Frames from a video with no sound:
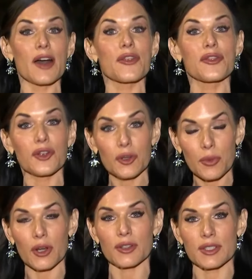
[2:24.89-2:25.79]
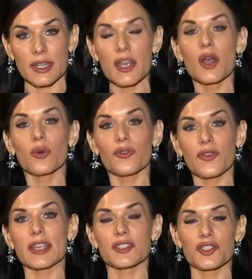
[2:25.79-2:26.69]
A third person will
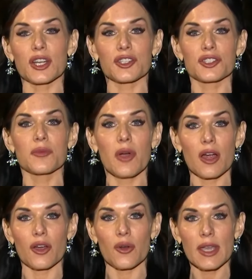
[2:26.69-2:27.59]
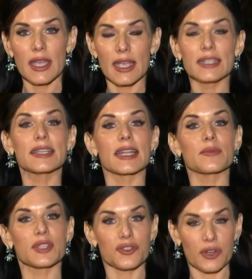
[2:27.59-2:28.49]
face a judge tomorrow in
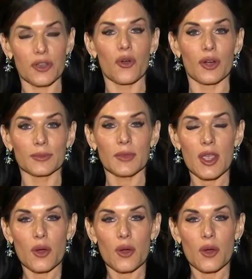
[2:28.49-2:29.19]
Dedham District Court.